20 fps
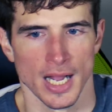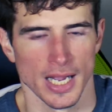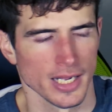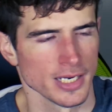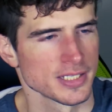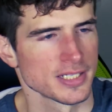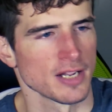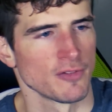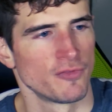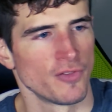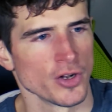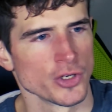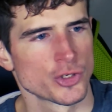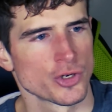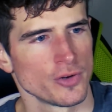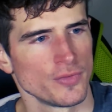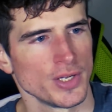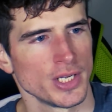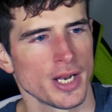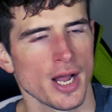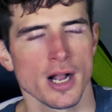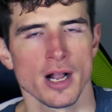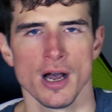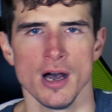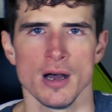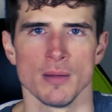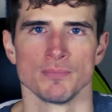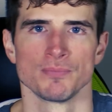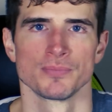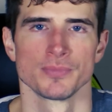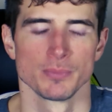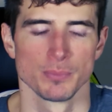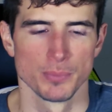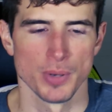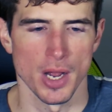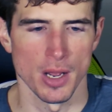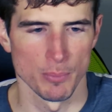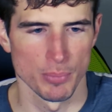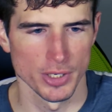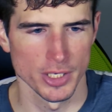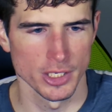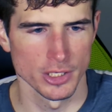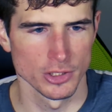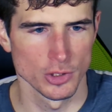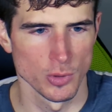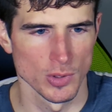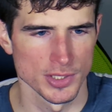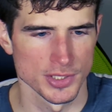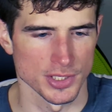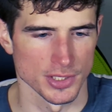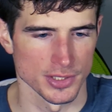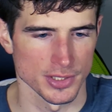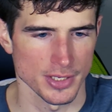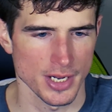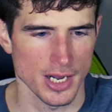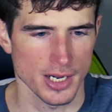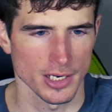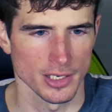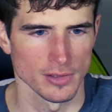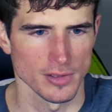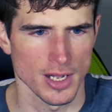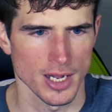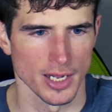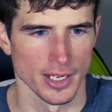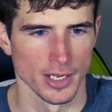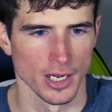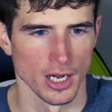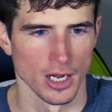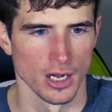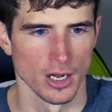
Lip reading: I gotta say, funtrivia.com, pretty good quizzes, I'm not gonna lie.